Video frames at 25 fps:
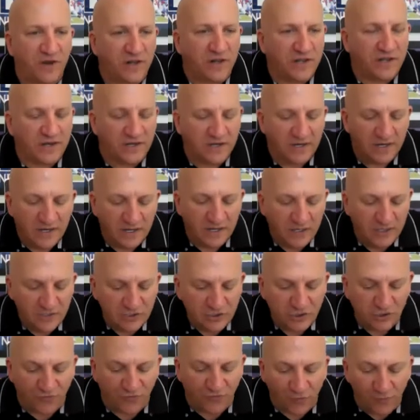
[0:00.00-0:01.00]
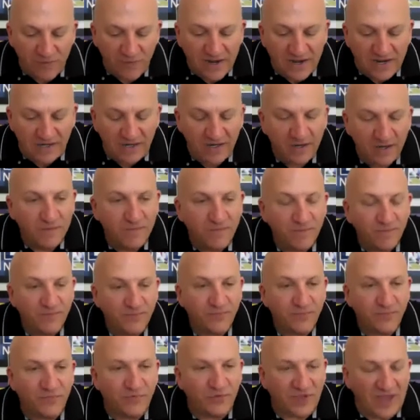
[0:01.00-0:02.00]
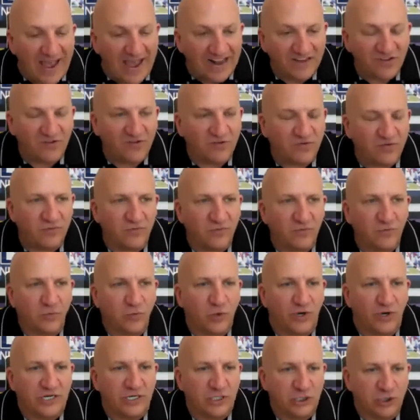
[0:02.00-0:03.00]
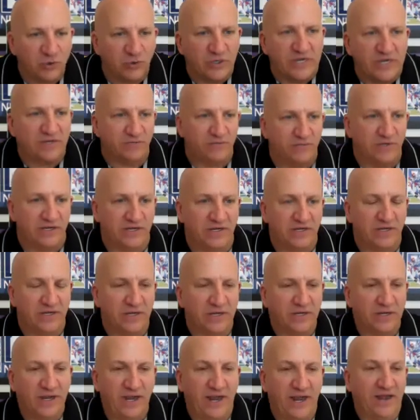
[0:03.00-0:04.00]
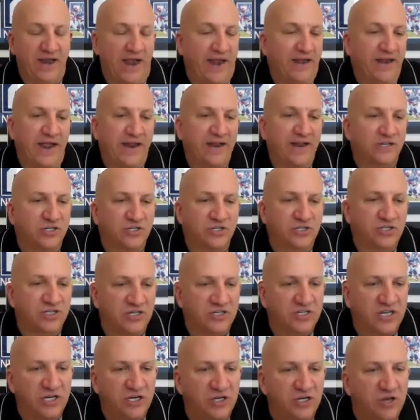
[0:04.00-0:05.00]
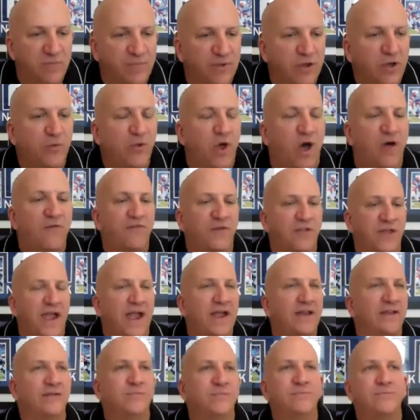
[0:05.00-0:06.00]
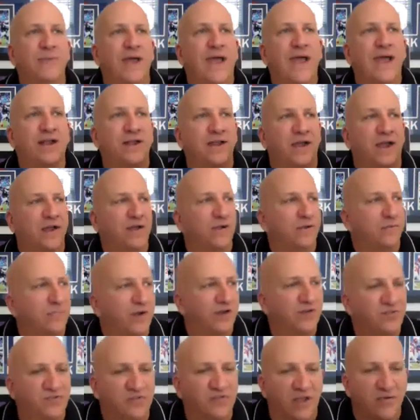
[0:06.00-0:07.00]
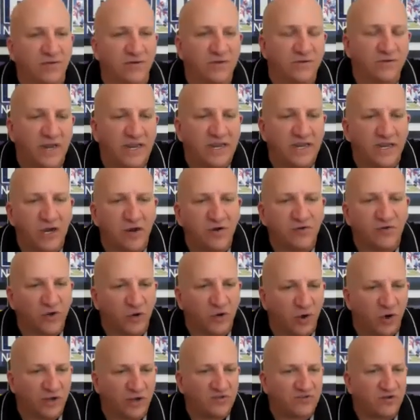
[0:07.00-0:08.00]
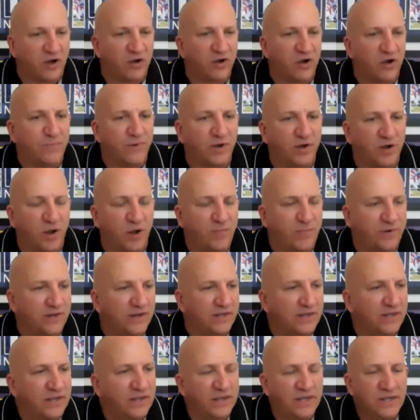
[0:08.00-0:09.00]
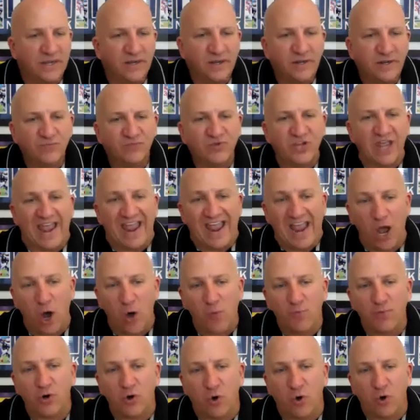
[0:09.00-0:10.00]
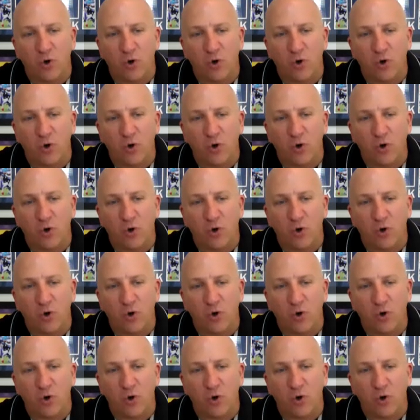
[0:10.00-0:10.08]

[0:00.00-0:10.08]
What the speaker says: it. So for me, that's what intrigued me. And I just continue to build off of that. And back about 7-8 years ago, I started up a company to help